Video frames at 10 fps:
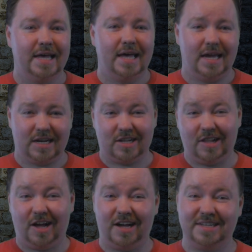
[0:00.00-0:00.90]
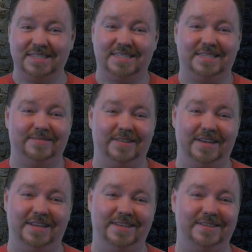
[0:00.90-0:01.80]
And Claws,
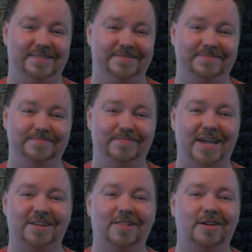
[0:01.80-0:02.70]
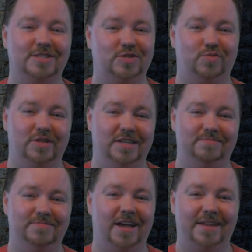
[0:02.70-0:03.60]
man, Claws is
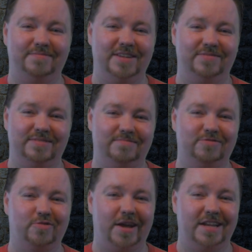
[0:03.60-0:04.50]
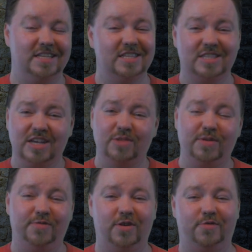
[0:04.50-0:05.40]
really not even great. It could
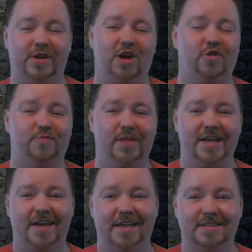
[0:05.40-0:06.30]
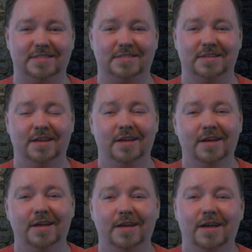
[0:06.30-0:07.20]
be fun for narrative play, I guess.
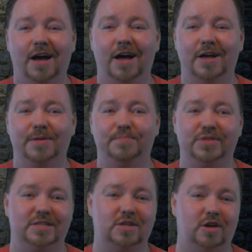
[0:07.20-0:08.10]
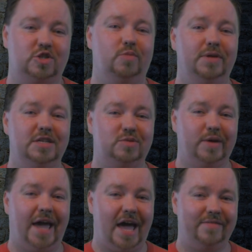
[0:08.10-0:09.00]
But this also means
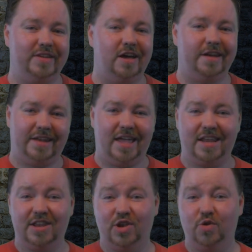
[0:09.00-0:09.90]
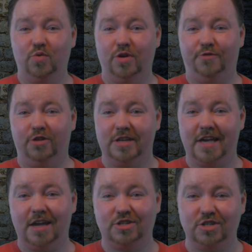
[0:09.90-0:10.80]
we haven't gotten any new
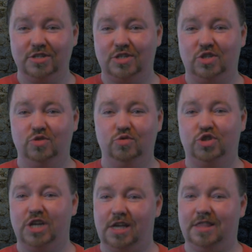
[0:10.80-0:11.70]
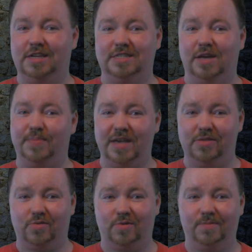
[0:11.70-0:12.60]
affiliations to shake things up
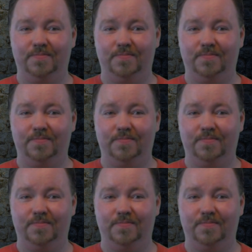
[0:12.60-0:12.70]
either.